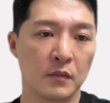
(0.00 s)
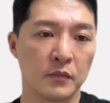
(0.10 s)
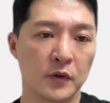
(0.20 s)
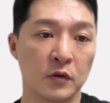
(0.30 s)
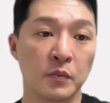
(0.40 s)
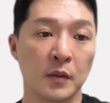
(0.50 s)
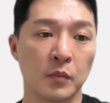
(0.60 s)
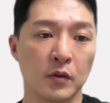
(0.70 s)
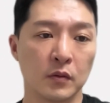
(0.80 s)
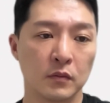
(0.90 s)
good
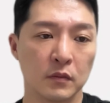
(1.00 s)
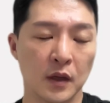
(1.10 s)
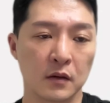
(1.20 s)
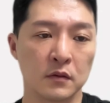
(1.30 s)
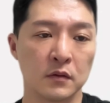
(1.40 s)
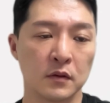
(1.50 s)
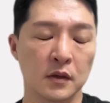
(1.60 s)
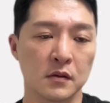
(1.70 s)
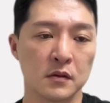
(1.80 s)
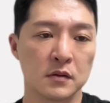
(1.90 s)
people, like good
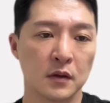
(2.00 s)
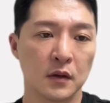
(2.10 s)
leaders,